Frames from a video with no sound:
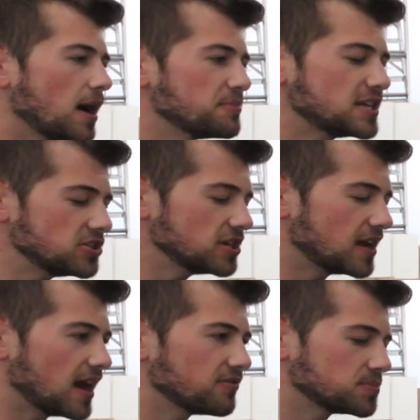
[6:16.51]
I'm essentially going
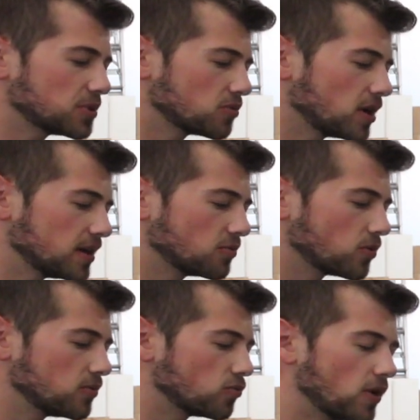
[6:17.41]
to have the splitter rod
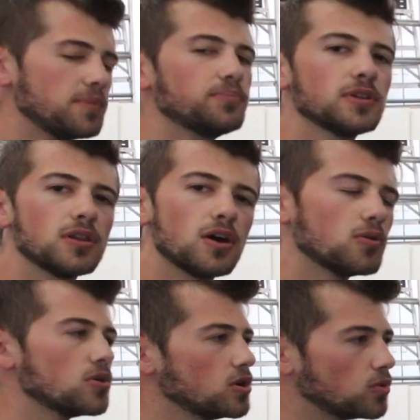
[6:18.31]
run right
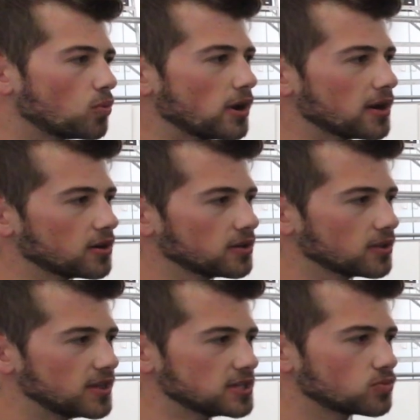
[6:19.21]
below where
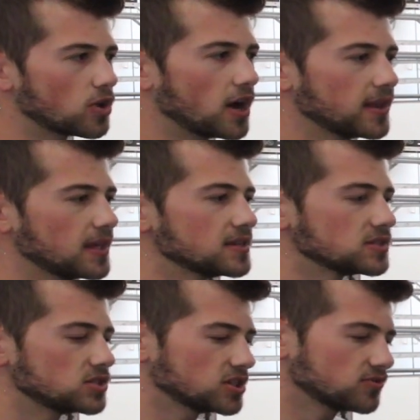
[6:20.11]
this rod
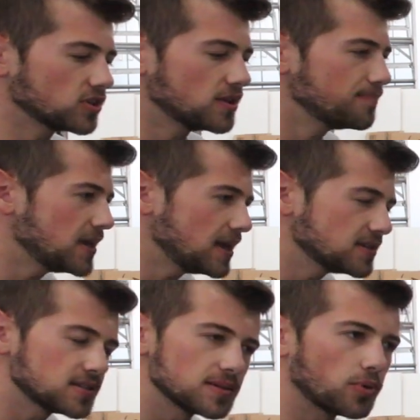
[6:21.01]
is, just for the
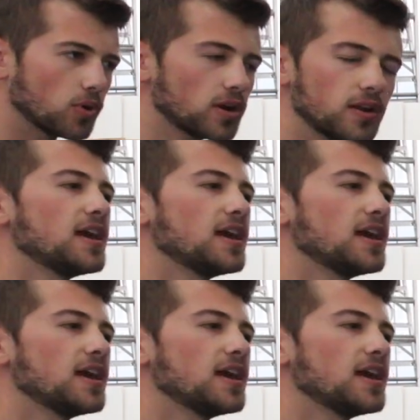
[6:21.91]
main support.